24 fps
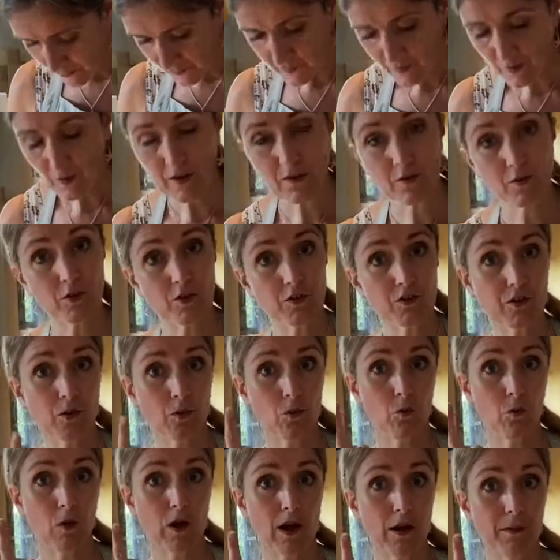So I've got a
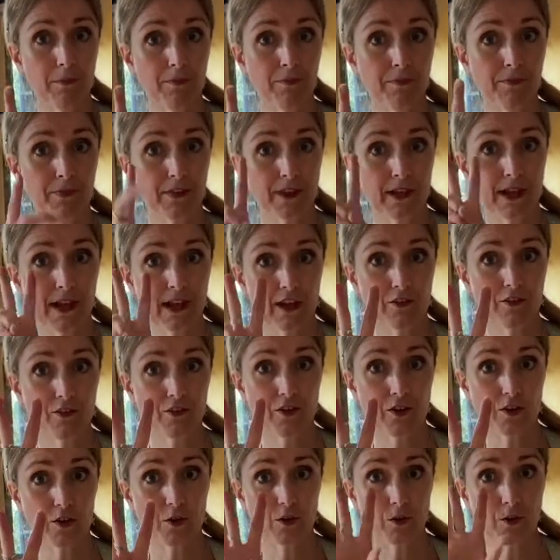1, a
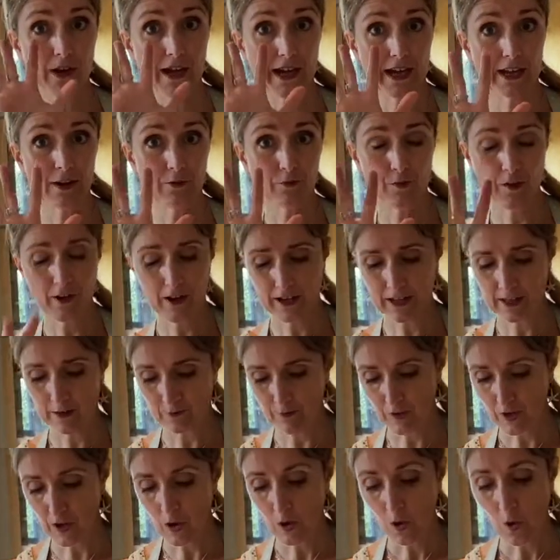2 and a 5.
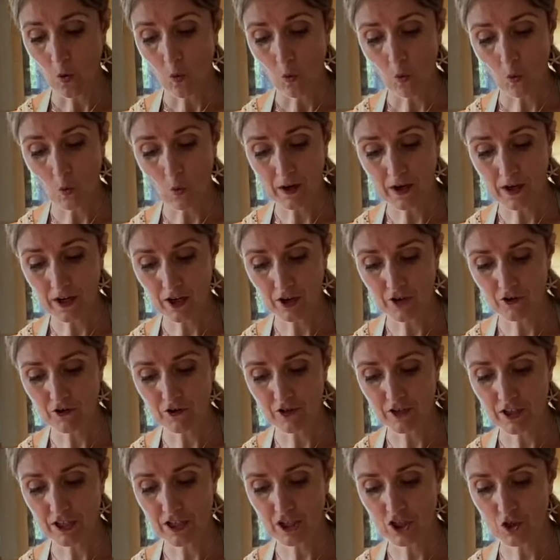
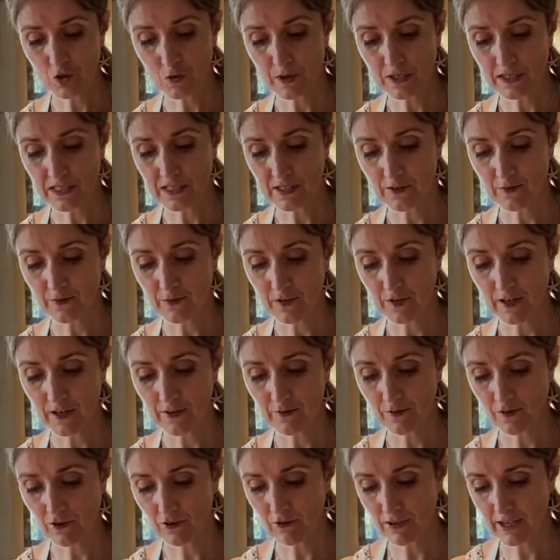
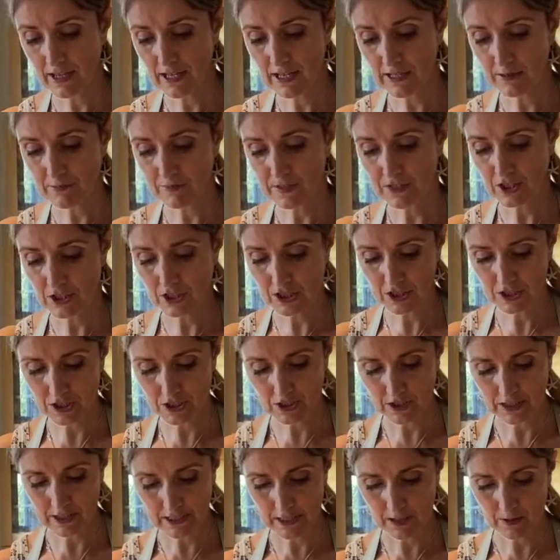125 grams. Just
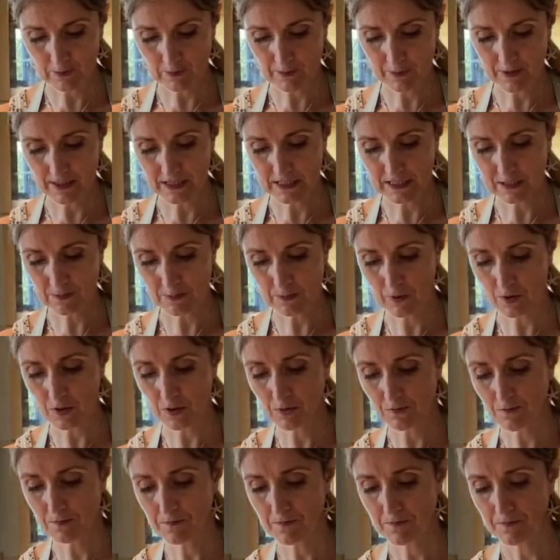tidy up that
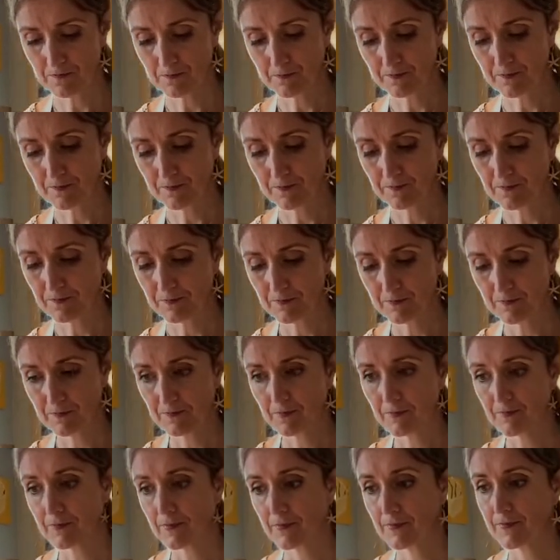spoon.
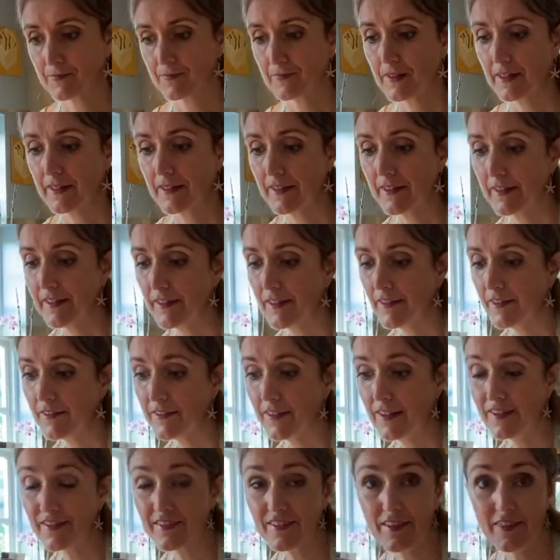So
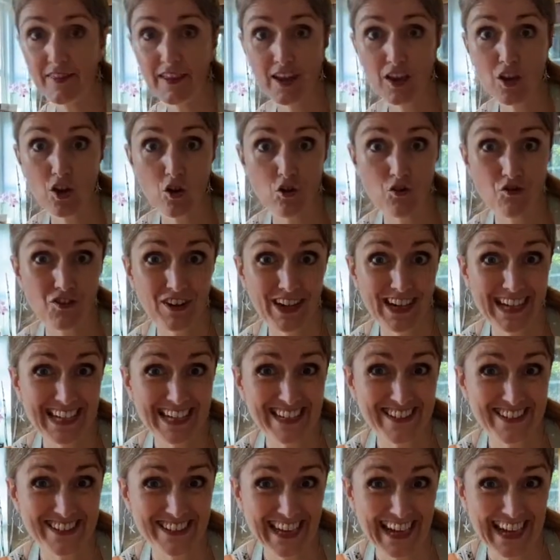that's something you're really
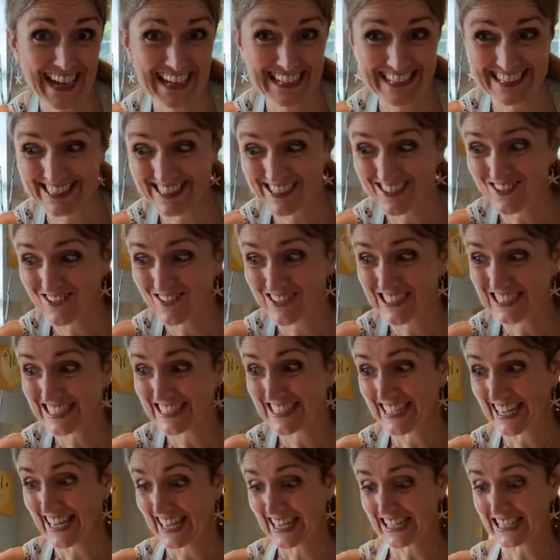good at school, isn't
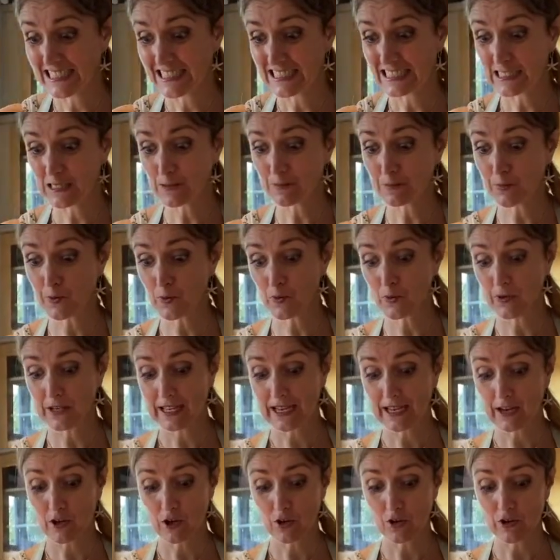it? Is spooning
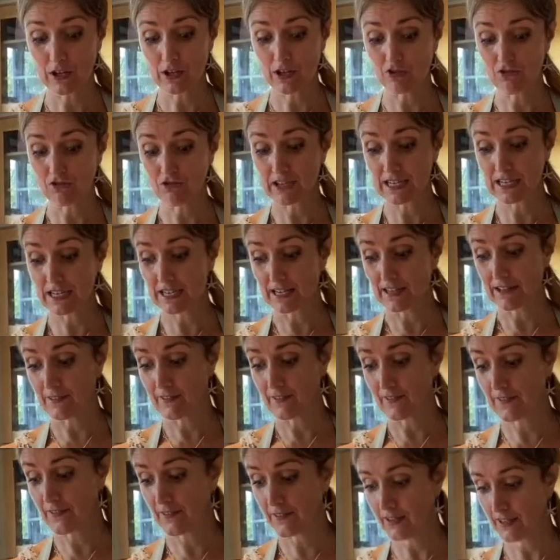out your
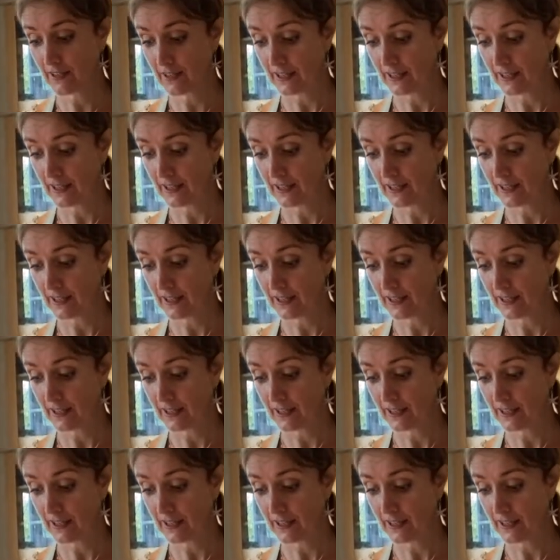ingredients.